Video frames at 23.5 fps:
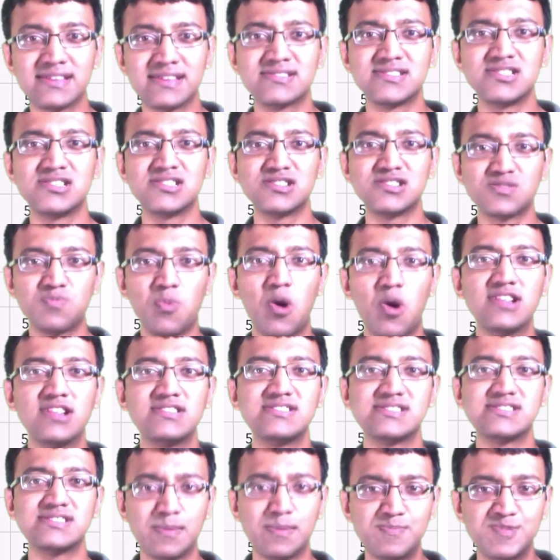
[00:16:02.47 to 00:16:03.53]
this is a small
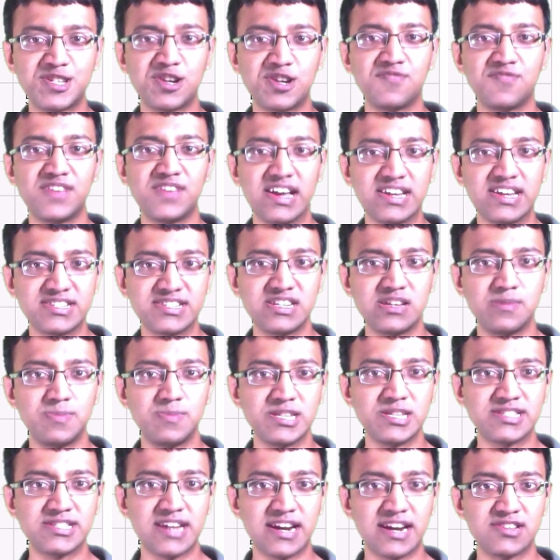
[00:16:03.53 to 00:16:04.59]
subset of the
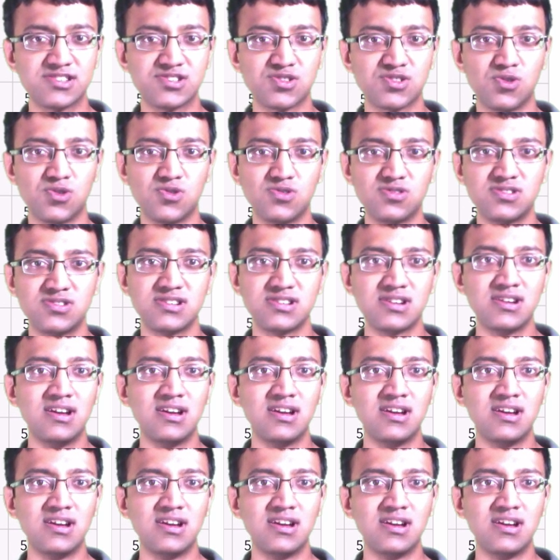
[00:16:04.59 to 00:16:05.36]
HTTP status codes,